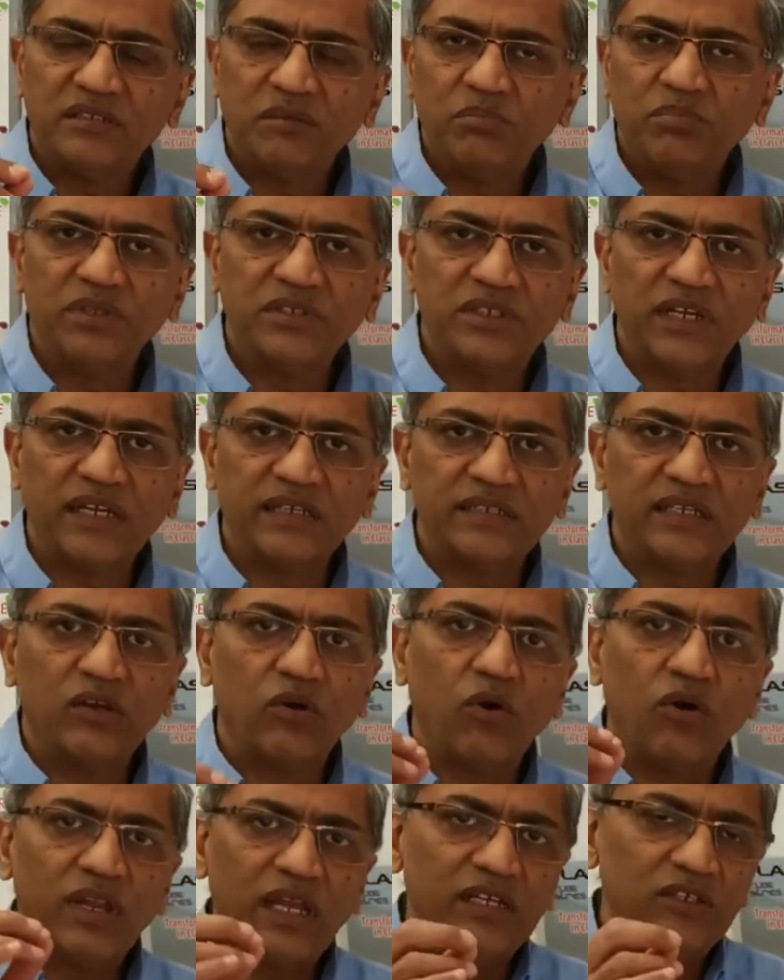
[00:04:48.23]
simple
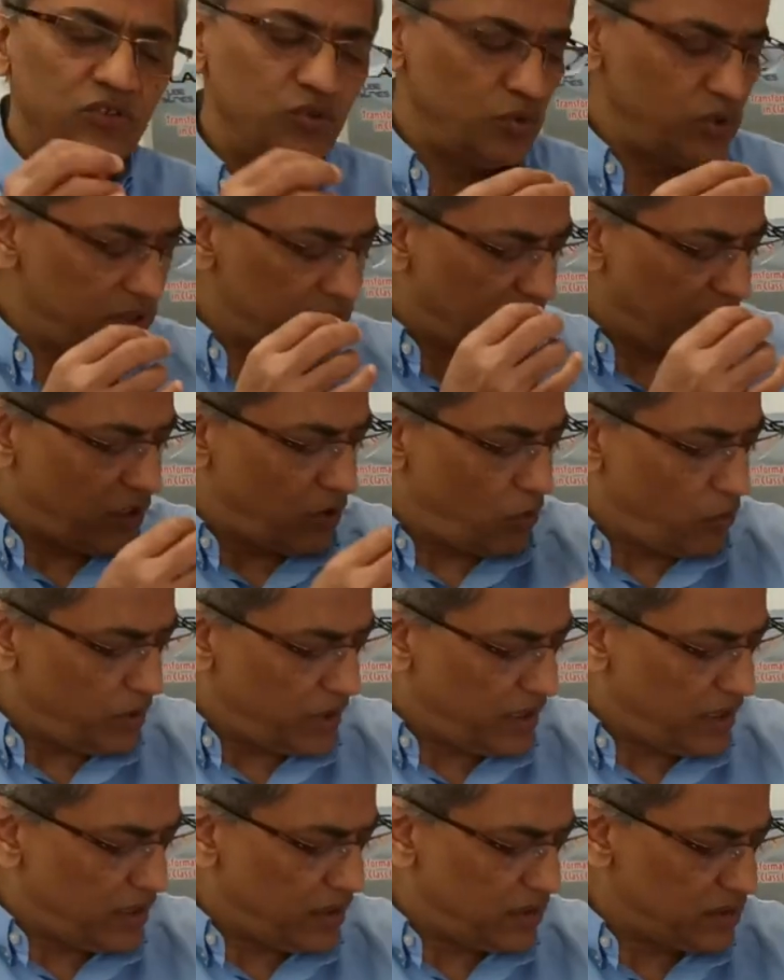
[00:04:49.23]
technique. All I do is I go
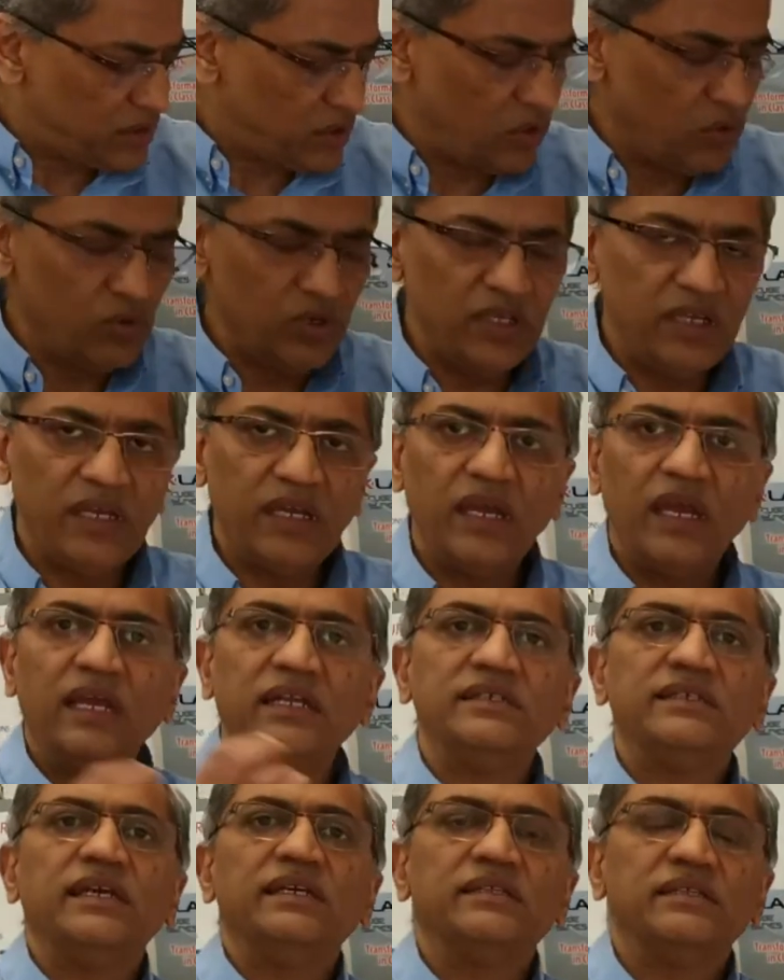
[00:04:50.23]
in
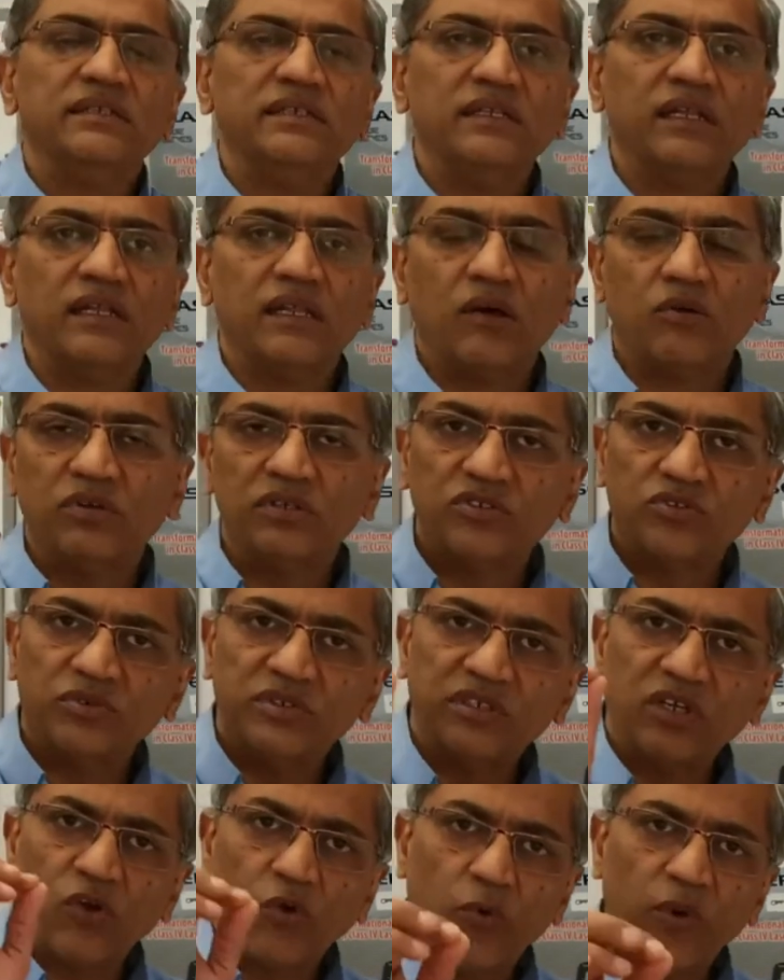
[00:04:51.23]
and take the needle out.
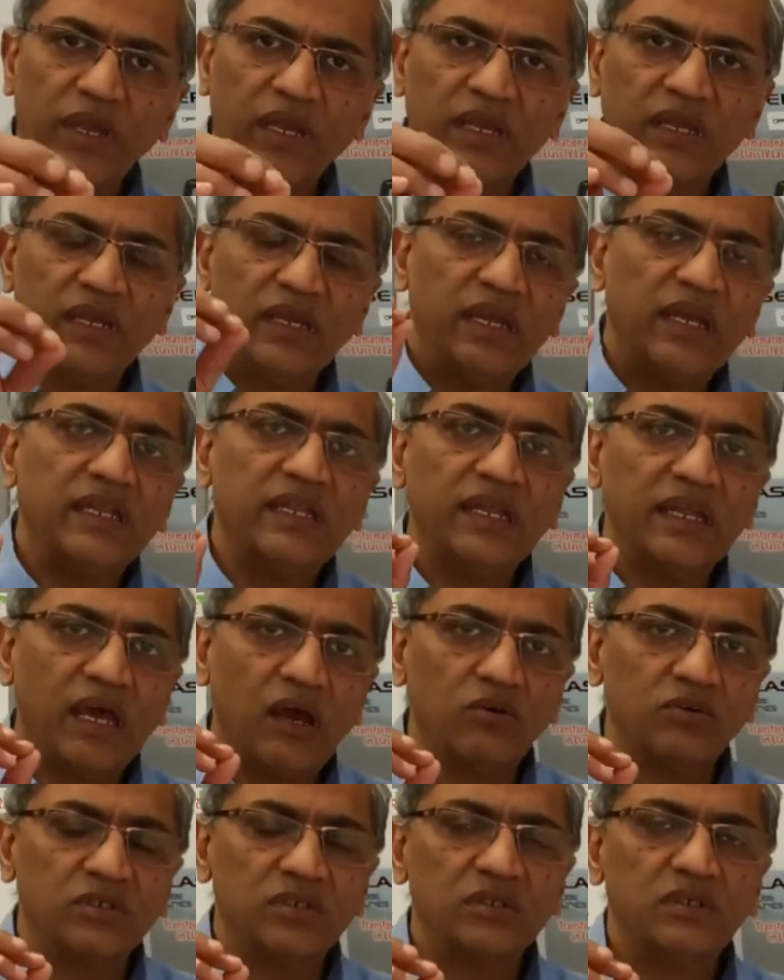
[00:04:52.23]
So it's a quick in
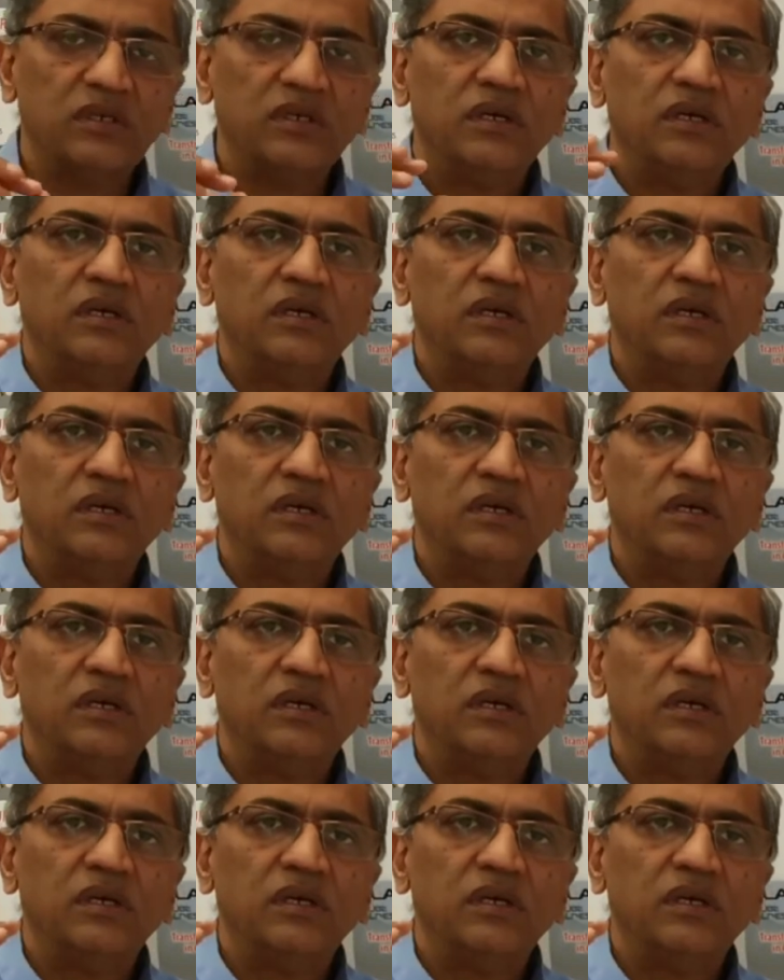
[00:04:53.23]
and out.